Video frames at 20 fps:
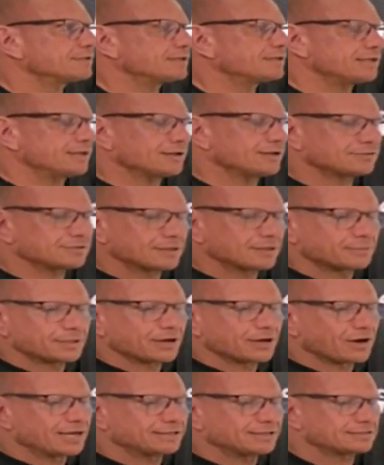You know, some of
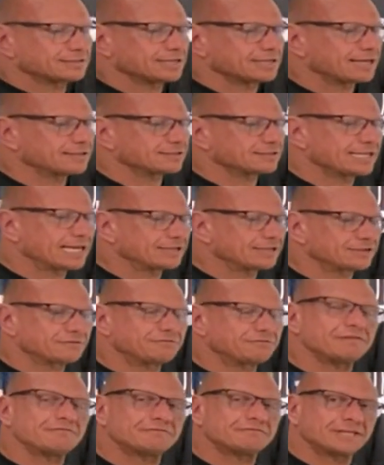the ISSN has it down to
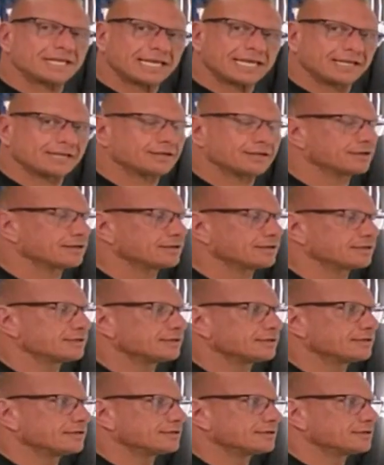15.
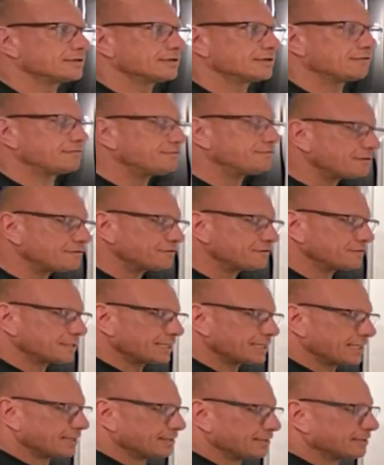
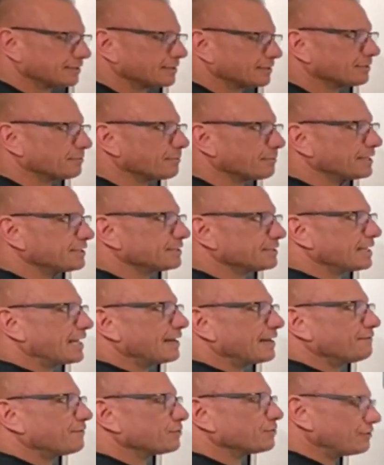15. Imagine
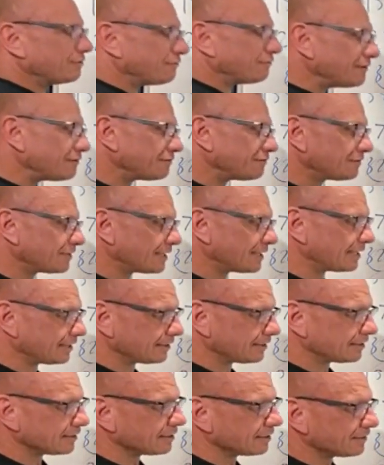that. If it was
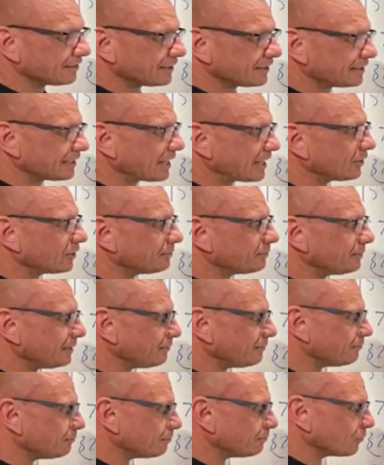15, then that would be
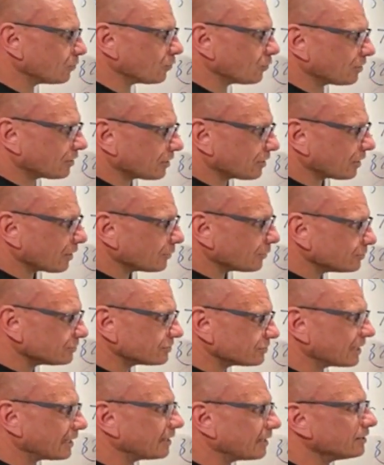more
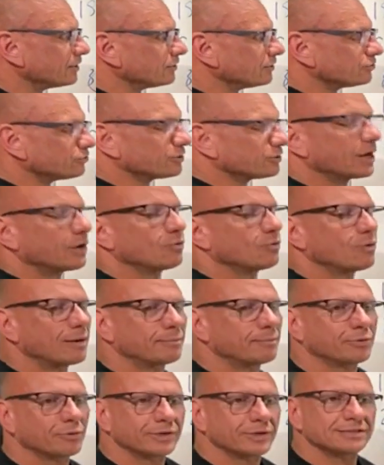closer to that
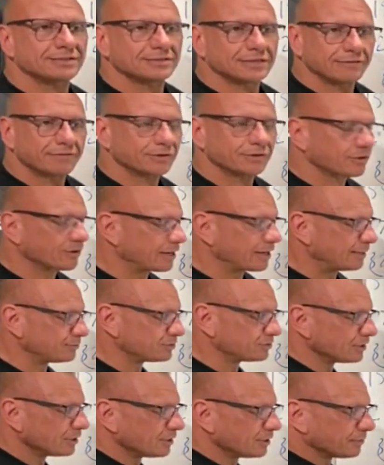1.7
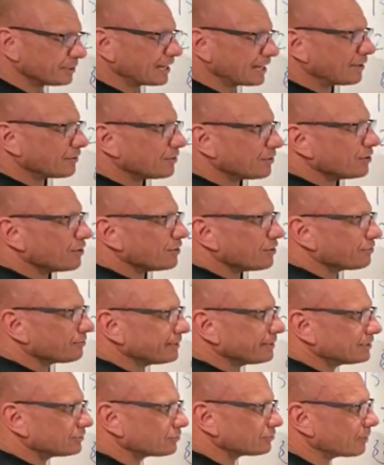grams. But now
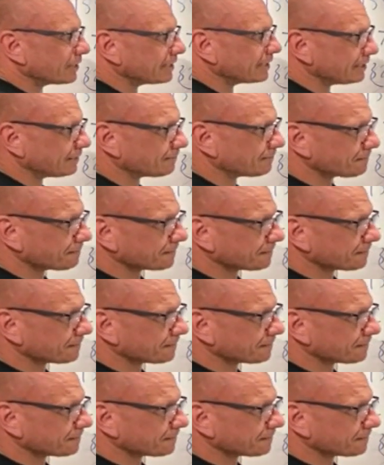320.